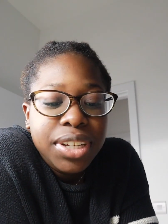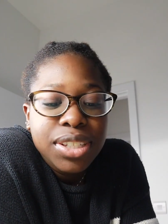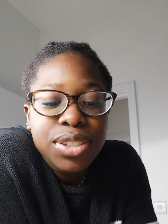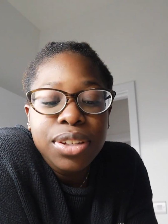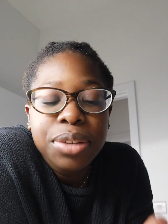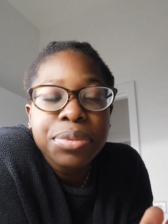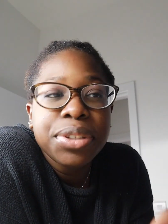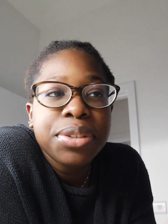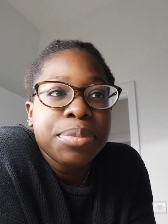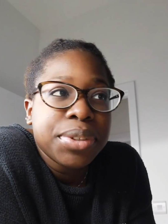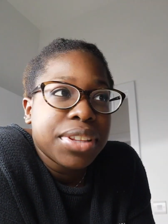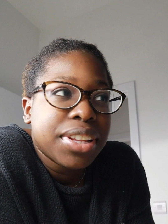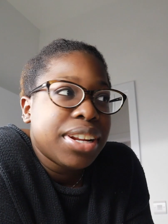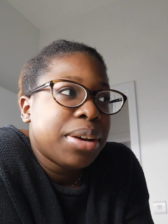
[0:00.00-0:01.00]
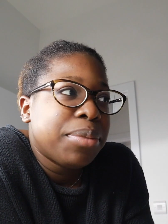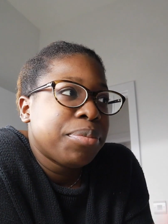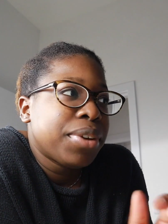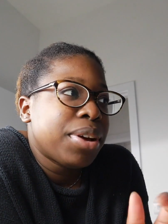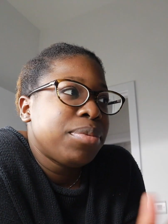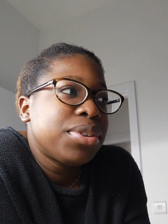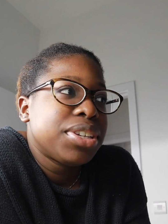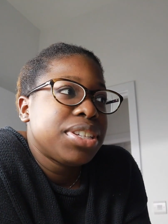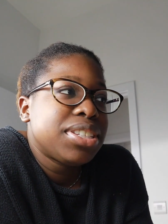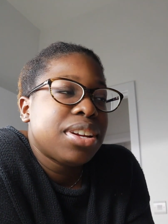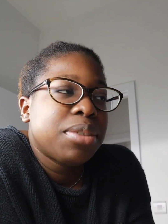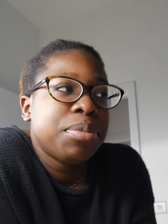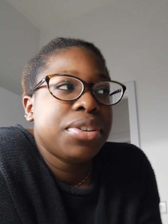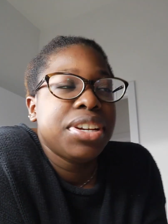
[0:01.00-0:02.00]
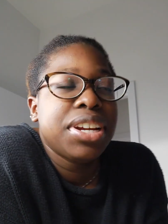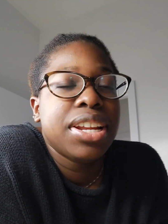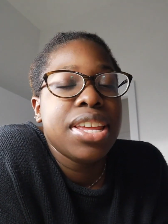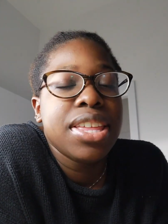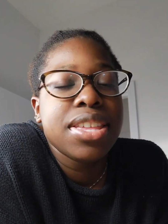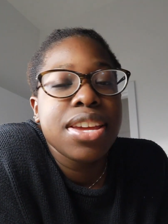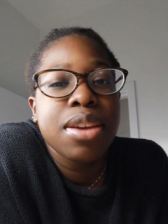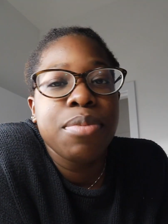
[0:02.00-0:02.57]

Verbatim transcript: So I'm gonna build the lamp. I'm not gonna start building anything